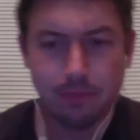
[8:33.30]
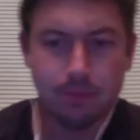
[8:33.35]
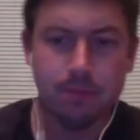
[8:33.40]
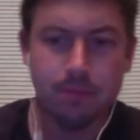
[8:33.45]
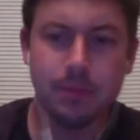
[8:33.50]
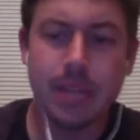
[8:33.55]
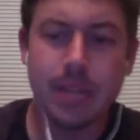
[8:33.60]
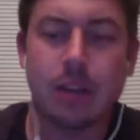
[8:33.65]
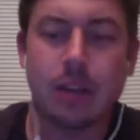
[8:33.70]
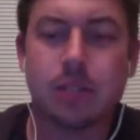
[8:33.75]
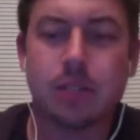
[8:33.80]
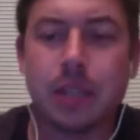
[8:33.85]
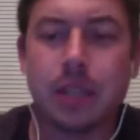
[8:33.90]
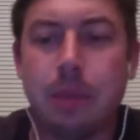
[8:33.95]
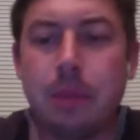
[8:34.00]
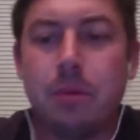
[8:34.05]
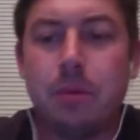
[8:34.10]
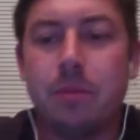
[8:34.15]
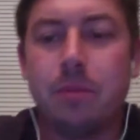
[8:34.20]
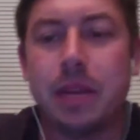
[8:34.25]
Now, some
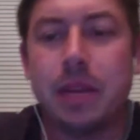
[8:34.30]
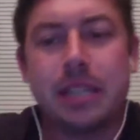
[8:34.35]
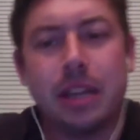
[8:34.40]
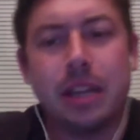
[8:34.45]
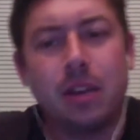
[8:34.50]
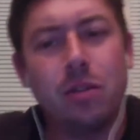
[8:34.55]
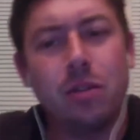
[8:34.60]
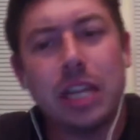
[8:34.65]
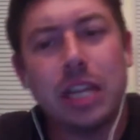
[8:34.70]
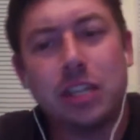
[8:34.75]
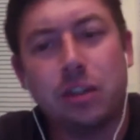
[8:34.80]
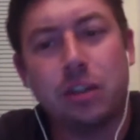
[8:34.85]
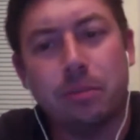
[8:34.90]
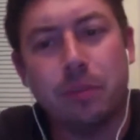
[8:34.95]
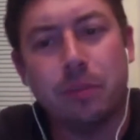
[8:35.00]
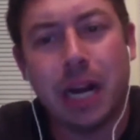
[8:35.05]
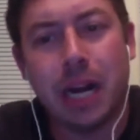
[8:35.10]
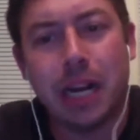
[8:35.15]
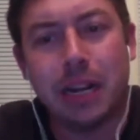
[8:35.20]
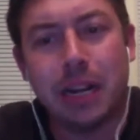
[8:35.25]
people may say, oh, that's your
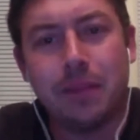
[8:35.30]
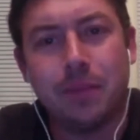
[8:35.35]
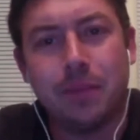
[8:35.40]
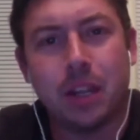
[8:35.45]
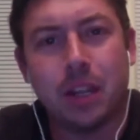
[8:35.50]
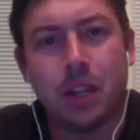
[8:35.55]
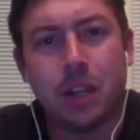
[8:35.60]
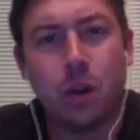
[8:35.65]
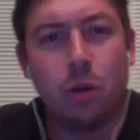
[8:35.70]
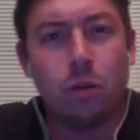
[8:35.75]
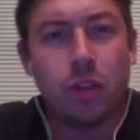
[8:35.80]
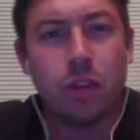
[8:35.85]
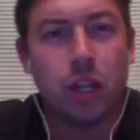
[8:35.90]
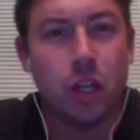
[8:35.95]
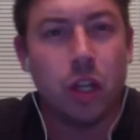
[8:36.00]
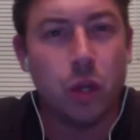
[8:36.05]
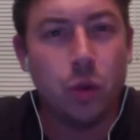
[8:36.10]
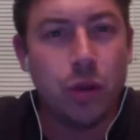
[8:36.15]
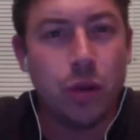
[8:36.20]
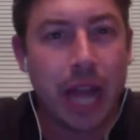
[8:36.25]
buy? Going with a
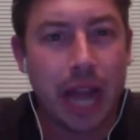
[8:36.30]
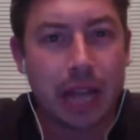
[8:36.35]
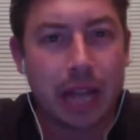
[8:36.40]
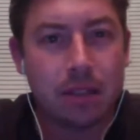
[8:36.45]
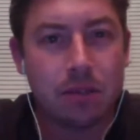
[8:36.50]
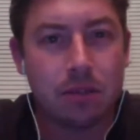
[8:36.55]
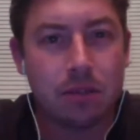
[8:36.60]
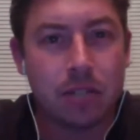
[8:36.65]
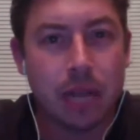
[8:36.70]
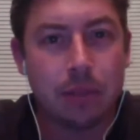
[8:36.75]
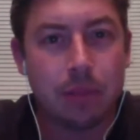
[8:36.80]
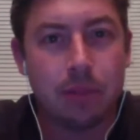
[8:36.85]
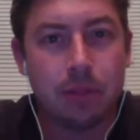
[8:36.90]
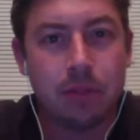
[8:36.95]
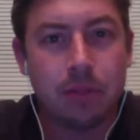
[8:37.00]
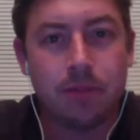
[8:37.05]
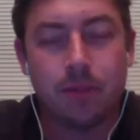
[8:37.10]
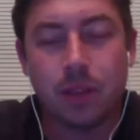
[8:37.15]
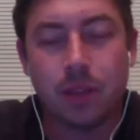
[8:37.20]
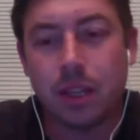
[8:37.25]
Newcastle type
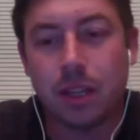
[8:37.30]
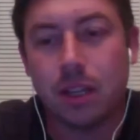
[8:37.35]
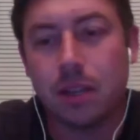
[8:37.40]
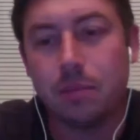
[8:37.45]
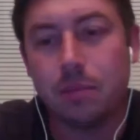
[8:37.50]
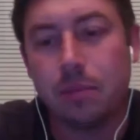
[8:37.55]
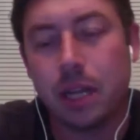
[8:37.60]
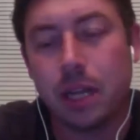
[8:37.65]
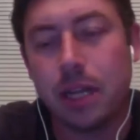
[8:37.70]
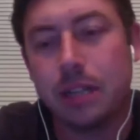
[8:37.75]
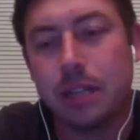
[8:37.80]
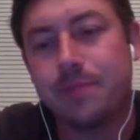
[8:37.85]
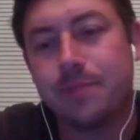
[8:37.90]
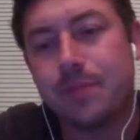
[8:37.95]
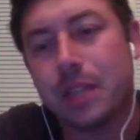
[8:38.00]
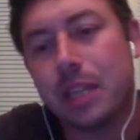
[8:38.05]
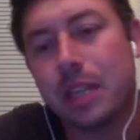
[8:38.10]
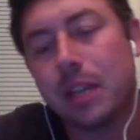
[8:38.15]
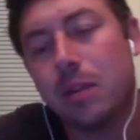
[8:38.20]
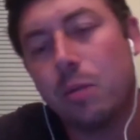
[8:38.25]
of player?
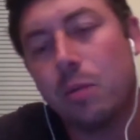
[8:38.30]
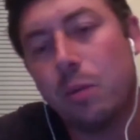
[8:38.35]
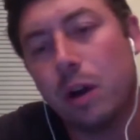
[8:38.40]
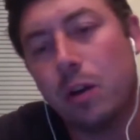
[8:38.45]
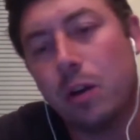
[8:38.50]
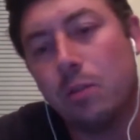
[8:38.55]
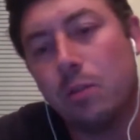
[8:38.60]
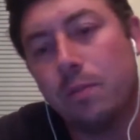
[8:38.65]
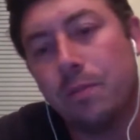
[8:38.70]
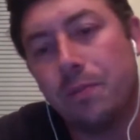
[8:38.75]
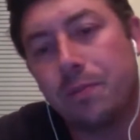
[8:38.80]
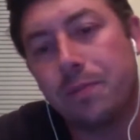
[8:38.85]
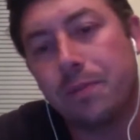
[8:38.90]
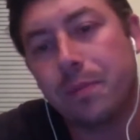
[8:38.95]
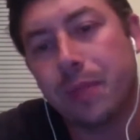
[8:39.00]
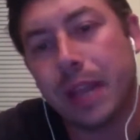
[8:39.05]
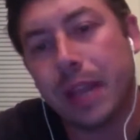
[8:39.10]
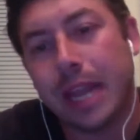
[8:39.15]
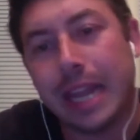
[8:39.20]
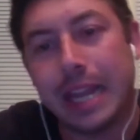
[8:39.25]
Well,
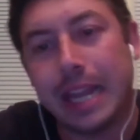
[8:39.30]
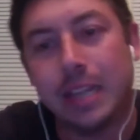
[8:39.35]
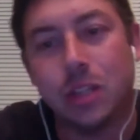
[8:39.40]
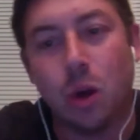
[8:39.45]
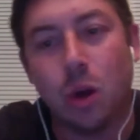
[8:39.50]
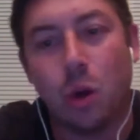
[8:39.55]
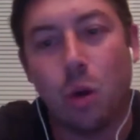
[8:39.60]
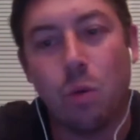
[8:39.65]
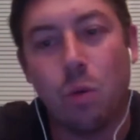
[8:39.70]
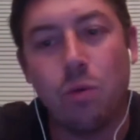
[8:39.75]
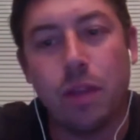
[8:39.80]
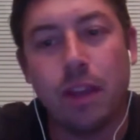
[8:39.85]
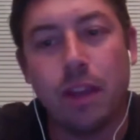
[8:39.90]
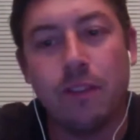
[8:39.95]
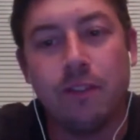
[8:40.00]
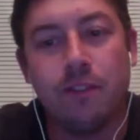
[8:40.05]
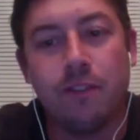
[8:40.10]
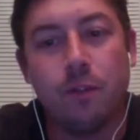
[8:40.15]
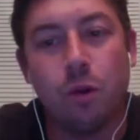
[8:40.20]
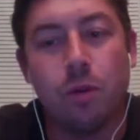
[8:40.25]
he's only
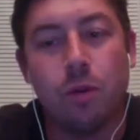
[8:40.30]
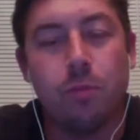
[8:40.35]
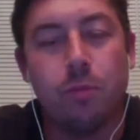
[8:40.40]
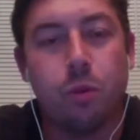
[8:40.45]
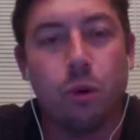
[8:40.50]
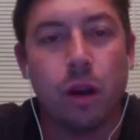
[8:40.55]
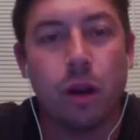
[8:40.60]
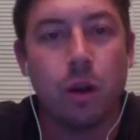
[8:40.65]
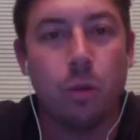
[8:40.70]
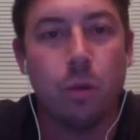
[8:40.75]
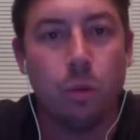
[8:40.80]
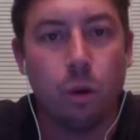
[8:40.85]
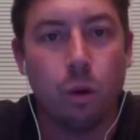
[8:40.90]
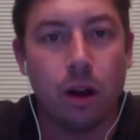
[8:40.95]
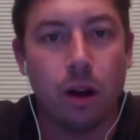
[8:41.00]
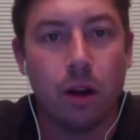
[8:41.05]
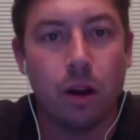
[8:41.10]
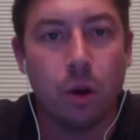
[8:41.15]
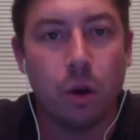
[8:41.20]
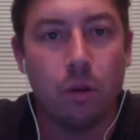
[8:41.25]

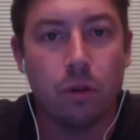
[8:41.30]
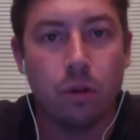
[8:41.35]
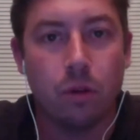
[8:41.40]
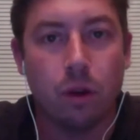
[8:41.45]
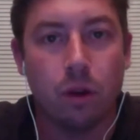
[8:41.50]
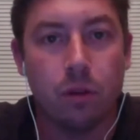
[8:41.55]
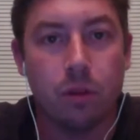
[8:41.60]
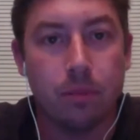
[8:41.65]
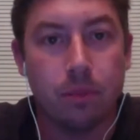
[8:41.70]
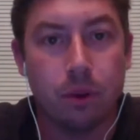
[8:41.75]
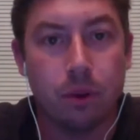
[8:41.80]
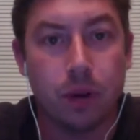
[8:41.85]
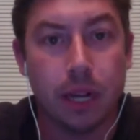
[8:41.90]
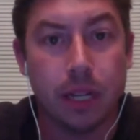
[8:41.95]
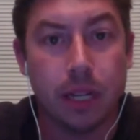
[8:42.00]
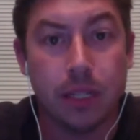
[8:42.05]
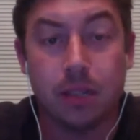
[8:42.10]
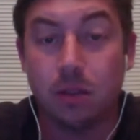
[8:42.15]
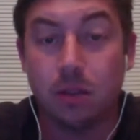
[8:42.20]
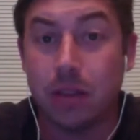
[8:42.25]
4.1 overall in
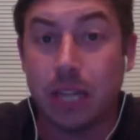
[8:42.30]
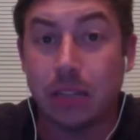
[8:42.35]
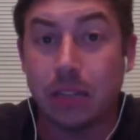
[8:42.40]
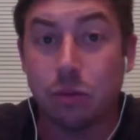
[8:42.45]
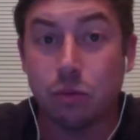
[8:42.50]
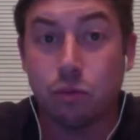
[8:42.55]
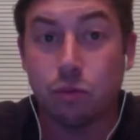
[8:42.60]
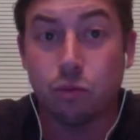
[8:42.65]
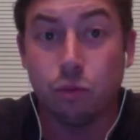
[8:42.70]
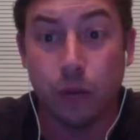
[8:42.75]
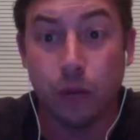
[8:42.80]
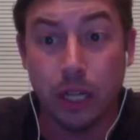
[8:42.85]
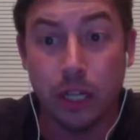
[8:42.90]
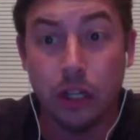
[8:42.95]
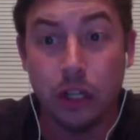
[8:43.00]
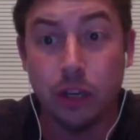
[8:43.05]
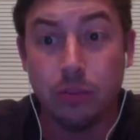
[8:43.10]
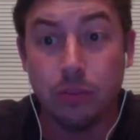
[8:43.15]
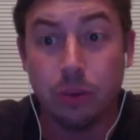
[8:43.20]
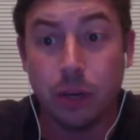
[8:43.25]
price. So that's a really
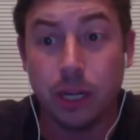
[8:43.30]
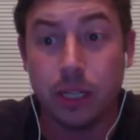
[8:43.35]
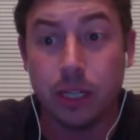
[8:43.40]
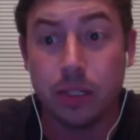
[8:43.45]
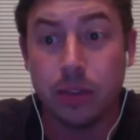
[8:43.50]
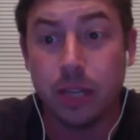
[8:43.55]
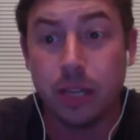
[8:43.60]
good price.